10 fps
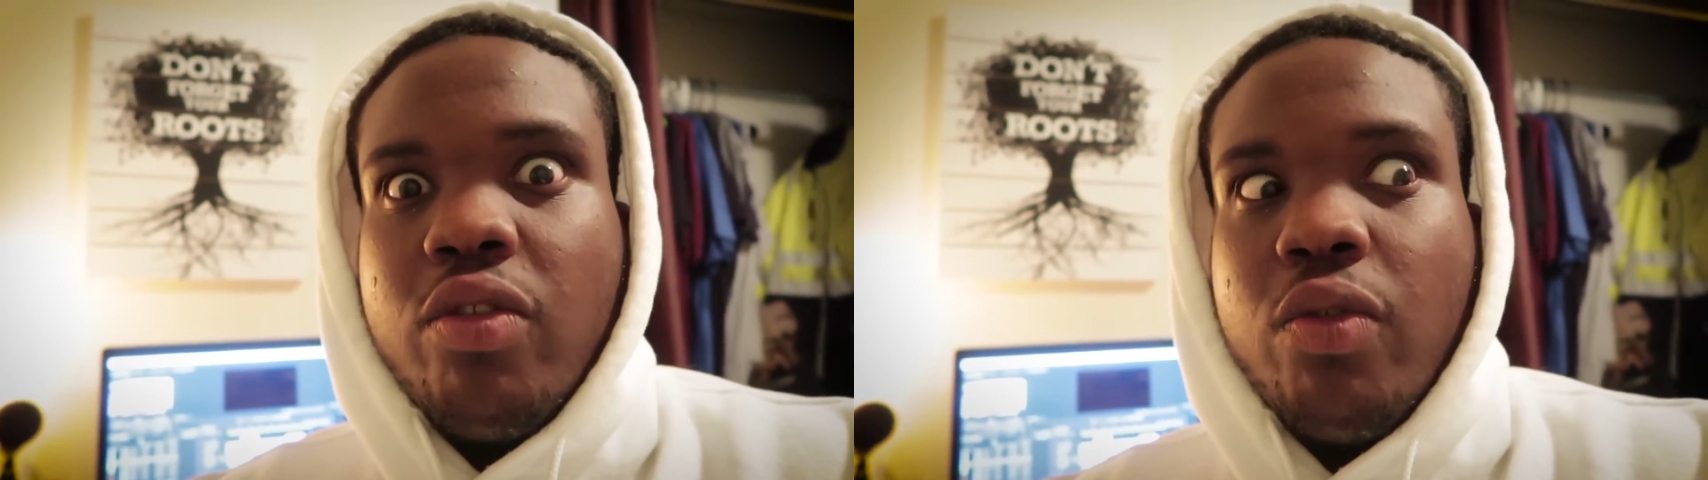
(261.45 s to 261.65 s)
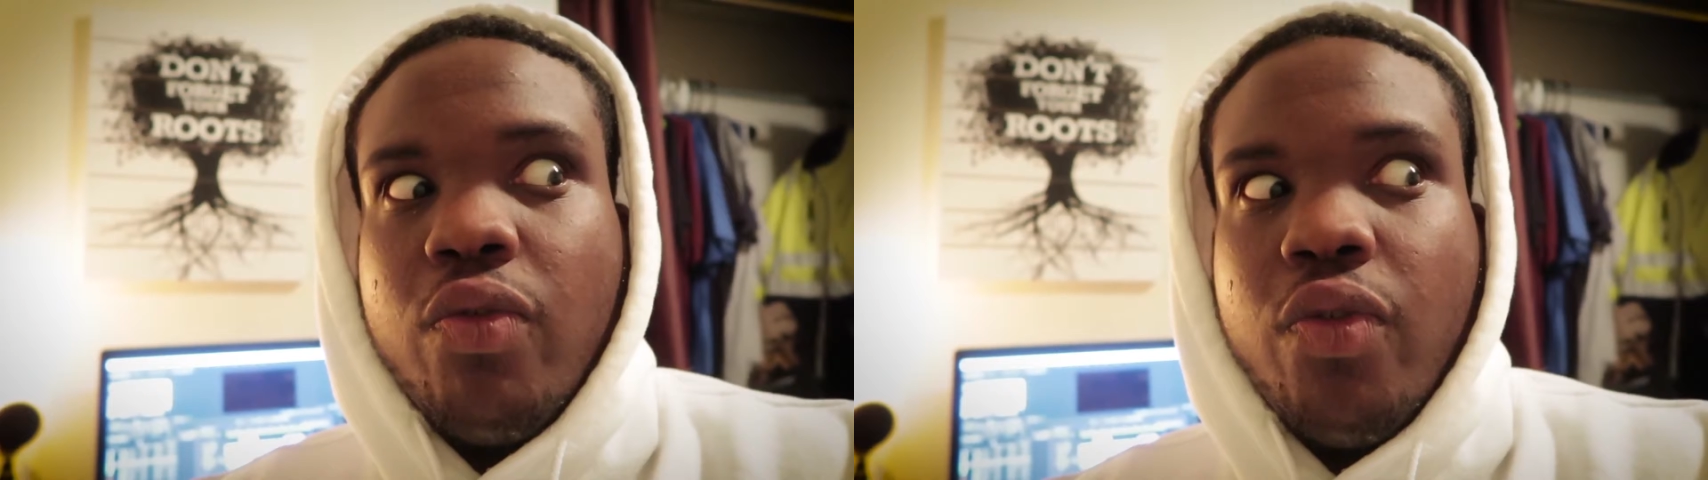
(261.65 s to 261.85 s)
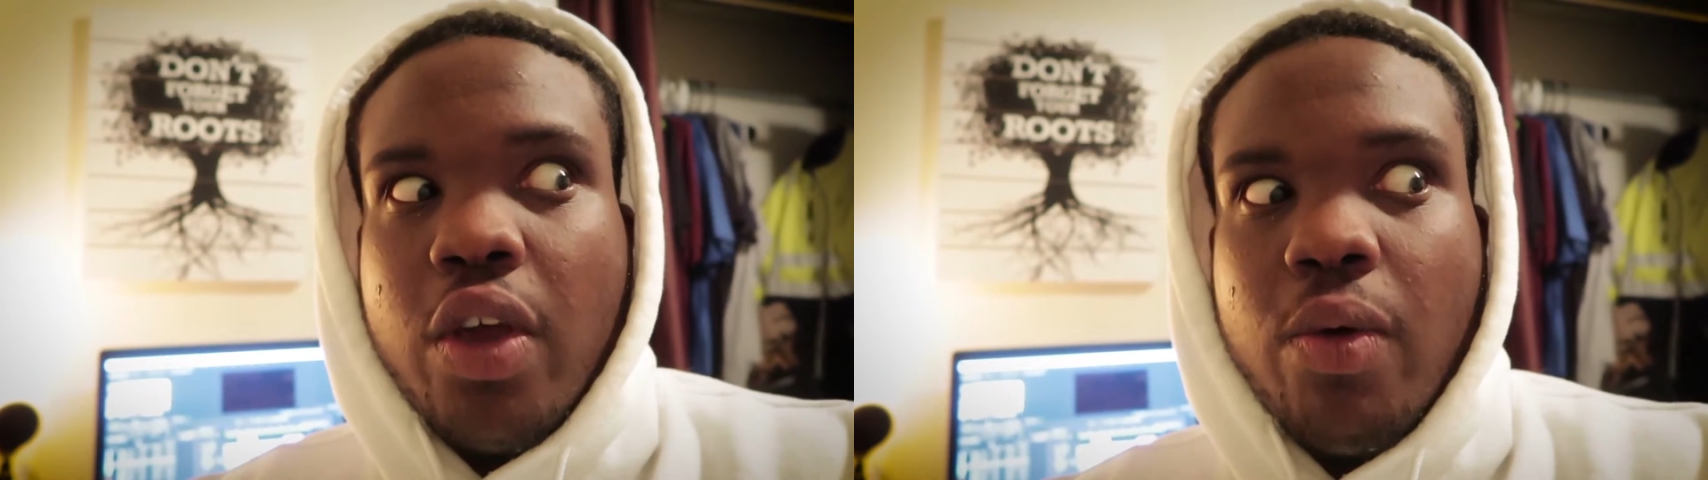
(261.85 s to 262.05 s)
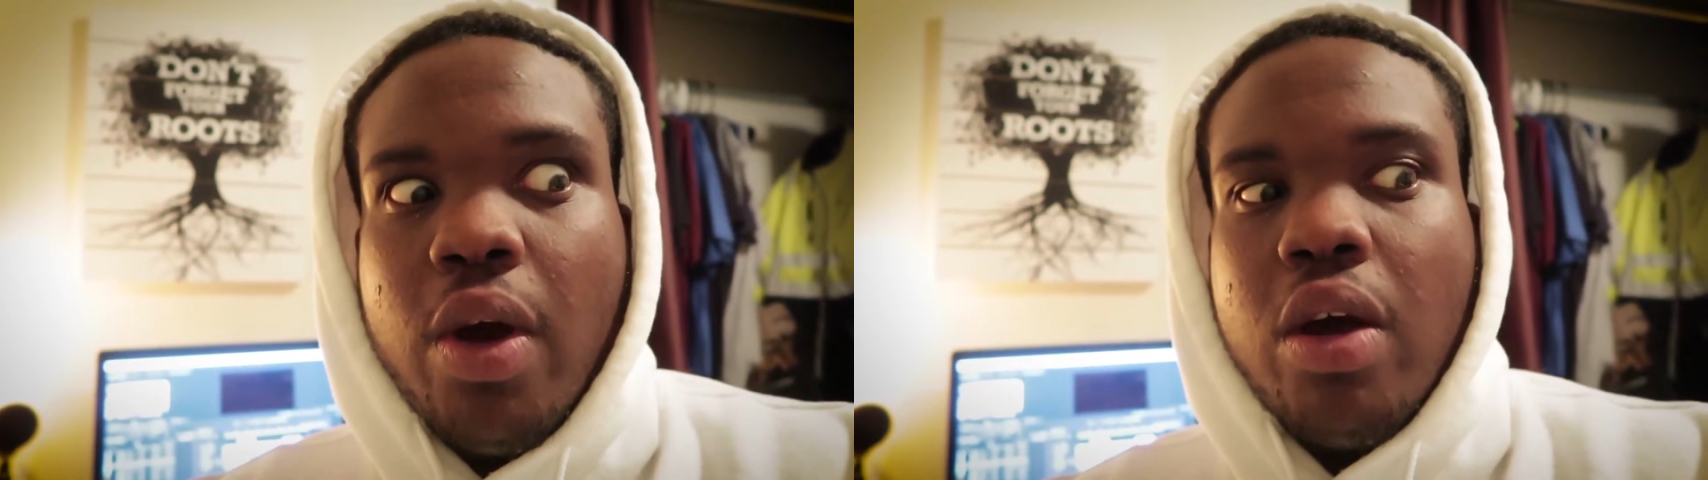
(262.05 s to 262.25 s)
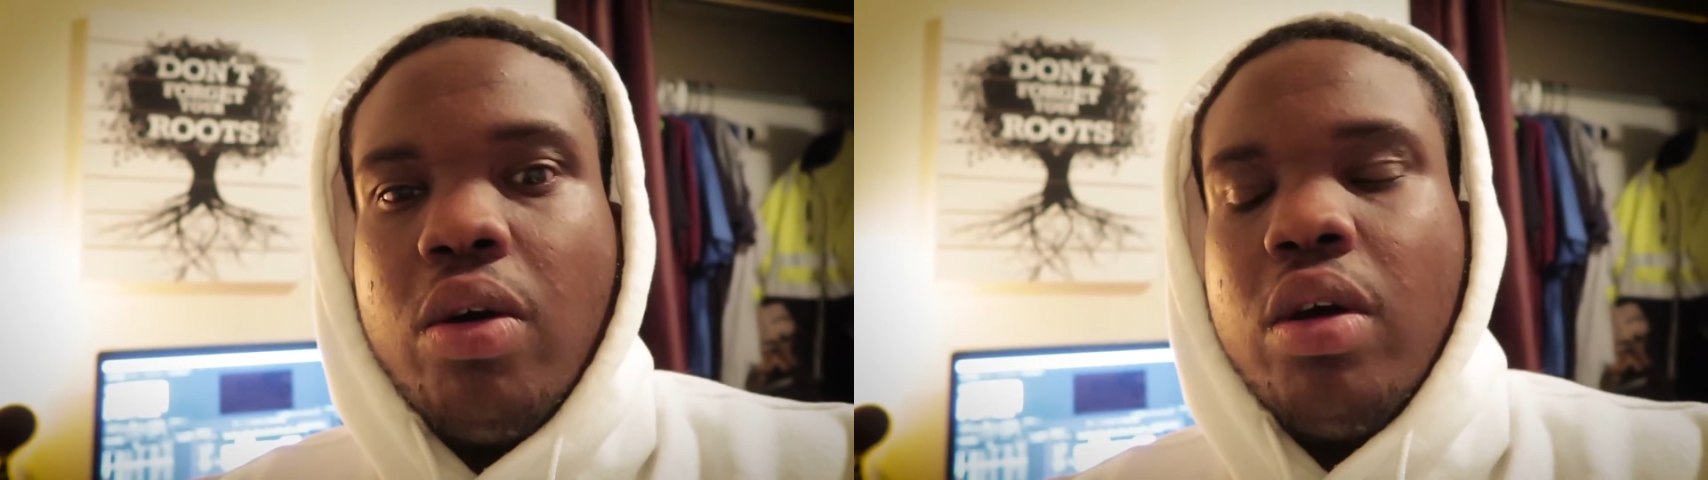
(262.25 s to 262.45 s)
to
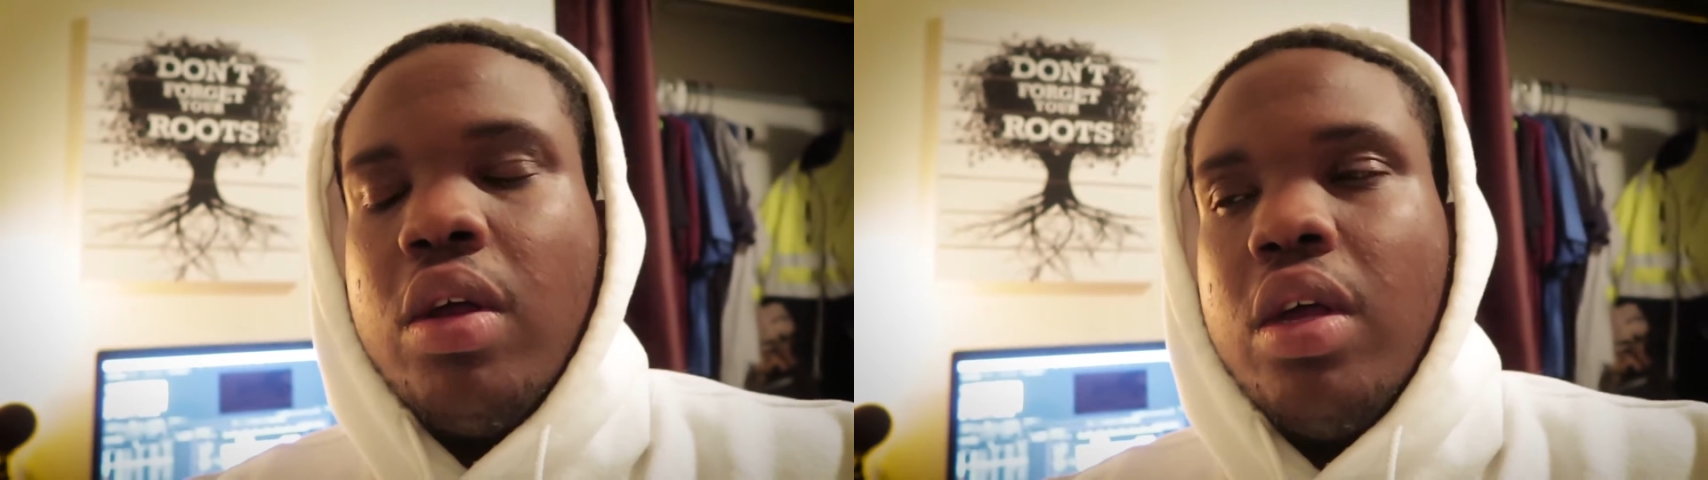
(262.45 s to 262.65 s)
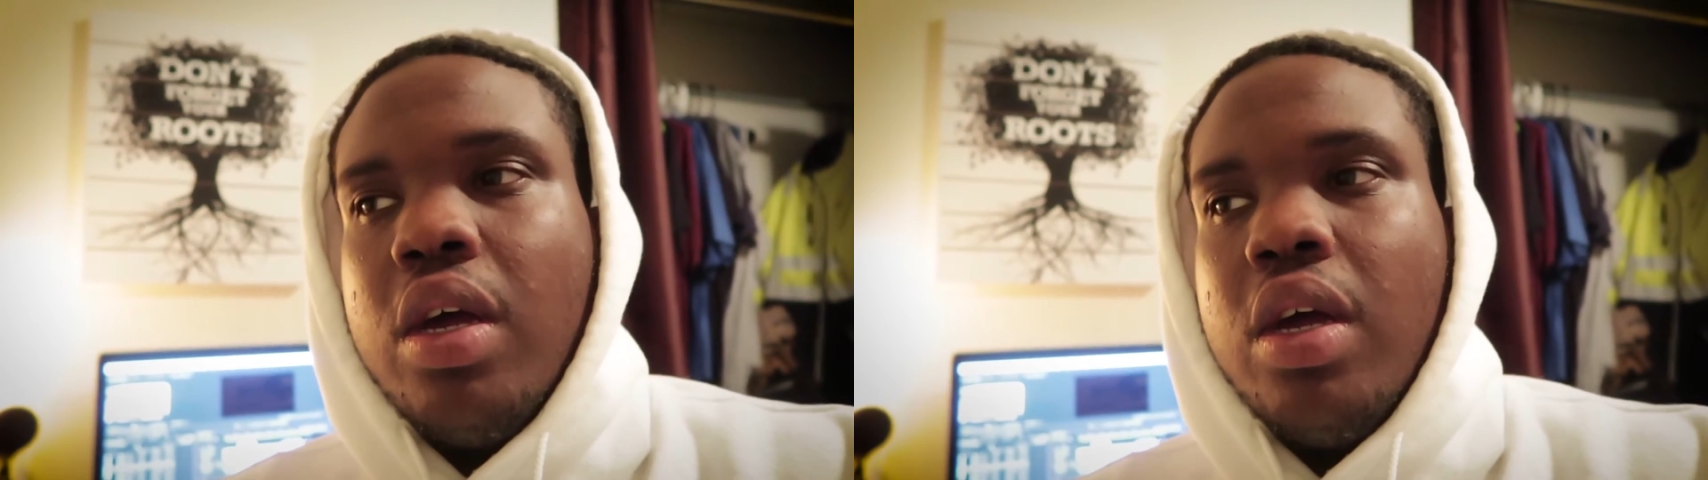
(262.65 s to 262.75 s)
figure out